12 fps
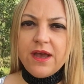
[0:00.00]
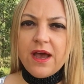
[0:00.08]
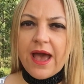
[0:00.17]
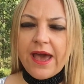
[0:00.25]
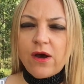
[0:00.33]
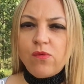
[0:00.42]

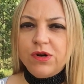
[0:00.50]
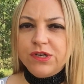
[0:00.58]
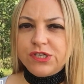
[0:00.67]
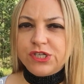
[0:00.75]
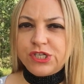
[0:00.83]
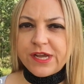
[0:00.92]
And I wanted
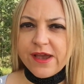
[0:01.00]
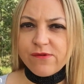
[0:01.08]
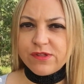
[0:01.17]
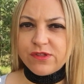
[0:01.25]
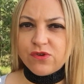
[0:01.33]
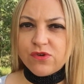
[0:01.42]
to share
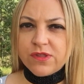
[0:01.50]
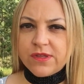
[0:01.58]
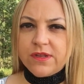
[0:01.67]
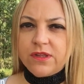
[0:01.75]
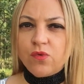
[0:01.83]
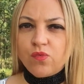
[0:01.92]
with you
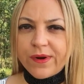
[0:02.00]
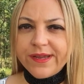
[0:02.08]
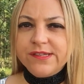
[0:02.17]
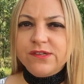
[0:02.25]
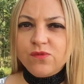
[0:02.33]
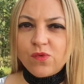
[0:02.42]
that the
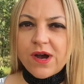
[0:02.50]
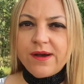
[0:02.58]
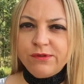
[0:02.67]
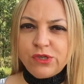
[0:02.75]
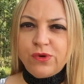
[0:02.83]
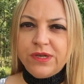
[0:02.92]
reason why
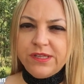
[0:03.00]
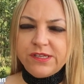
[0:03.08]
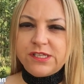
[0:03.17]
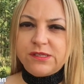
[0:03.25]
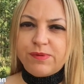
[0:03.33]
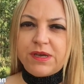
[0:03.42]
I'm doing
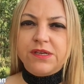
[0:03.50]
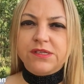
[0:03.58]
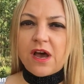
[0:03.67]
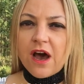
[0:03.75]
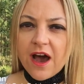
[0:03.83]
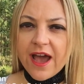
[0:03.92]
this is because
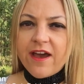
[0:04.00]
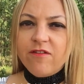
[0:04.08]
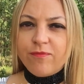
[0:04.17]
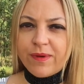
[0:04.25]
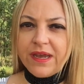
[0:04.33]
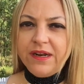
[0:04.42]
I have
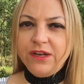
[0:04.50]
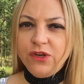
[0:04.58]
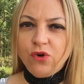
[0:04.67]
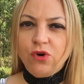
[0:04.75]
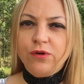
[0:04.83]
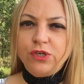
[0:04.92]
been in
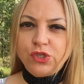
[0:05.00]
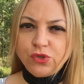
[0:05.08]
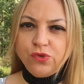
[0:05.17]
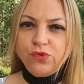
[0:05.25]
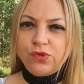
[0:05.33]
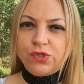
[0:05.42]
your
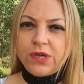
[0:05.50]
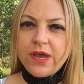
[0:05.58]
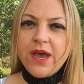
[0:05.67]
shoes.